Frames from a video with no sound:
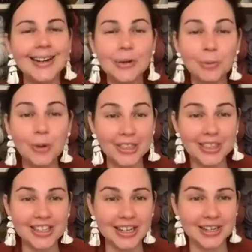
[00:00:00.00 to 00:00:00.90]
With the
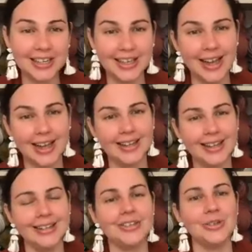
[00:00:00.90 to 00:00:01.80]
chunky
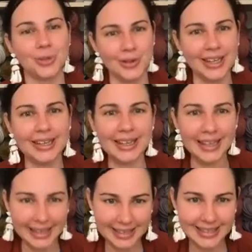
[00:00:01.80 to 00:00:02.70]
yarn joining
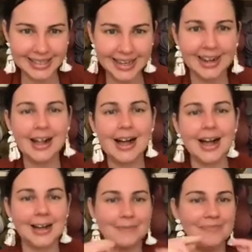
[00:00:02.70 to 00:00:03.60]
kit,
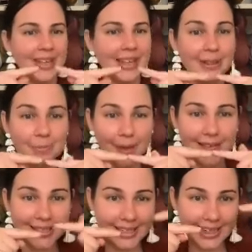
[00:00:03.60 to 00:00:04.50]
it
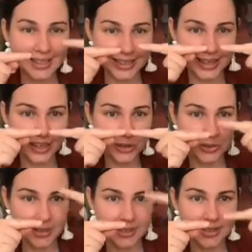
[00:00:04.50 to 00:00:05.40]
basically
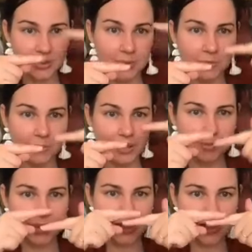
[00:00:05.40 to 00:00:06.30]
joins one
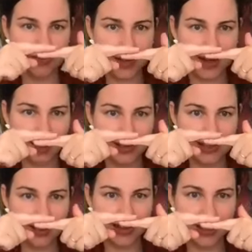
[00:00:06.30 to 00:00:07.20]
piece of yarn to
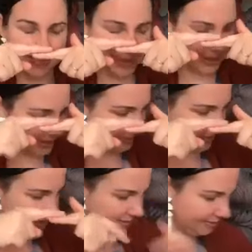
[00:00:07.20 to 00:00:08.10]
the other piece of
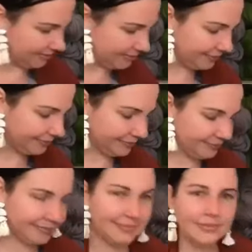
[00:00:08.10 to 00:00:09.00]
yarn.
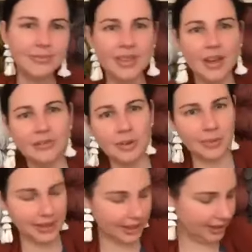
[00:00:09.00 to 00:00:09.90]
I've got
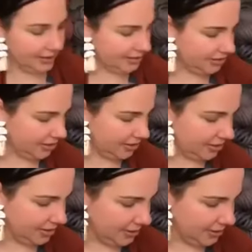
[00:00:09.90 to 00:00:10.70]
one here to show you.